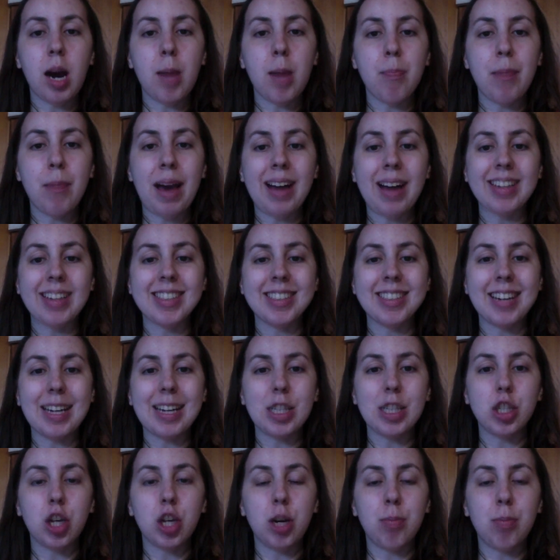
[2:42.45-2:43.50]

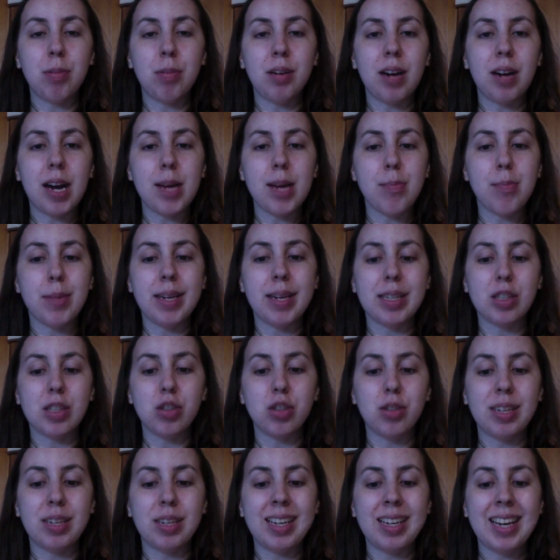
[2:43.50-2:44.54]
backslash Hope Alive
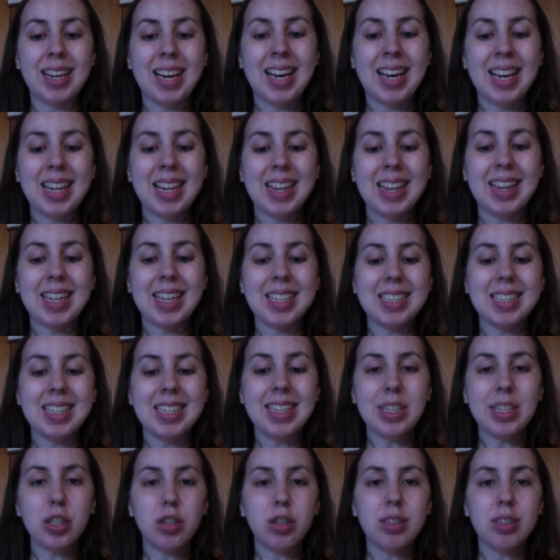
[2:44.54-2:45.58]
Ministry. The
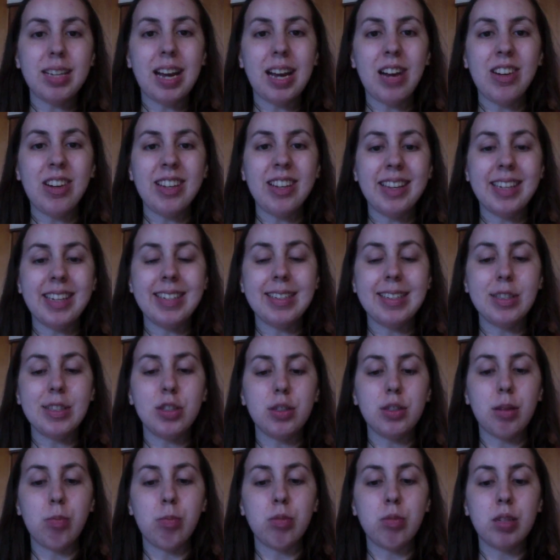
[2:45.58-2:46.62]
links are down in the
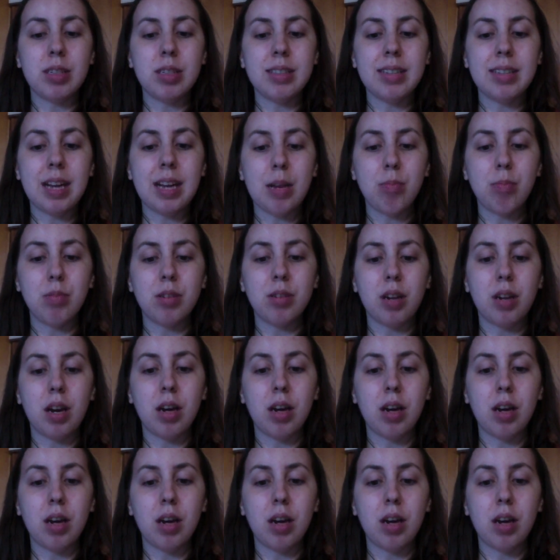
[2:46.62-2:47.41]
description down below.